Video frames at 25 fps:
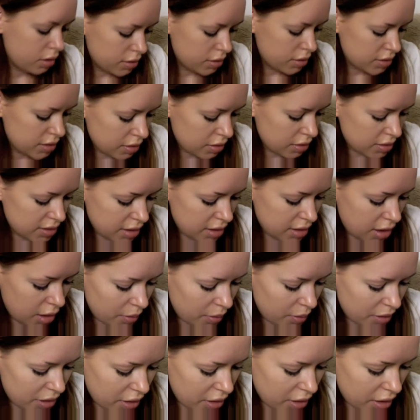So I'll start
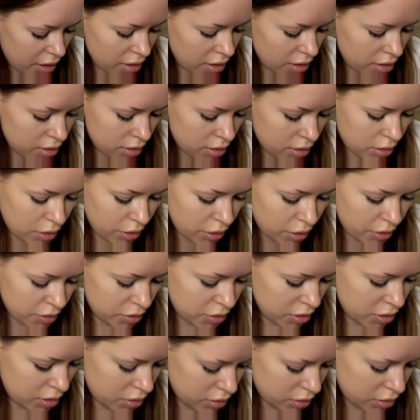with the nude
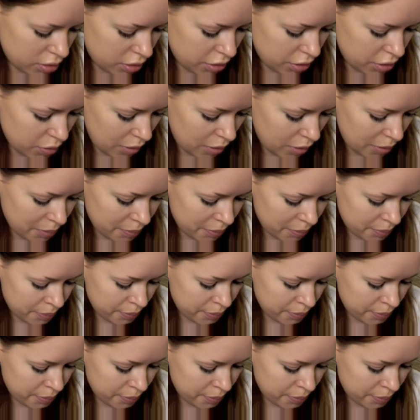one,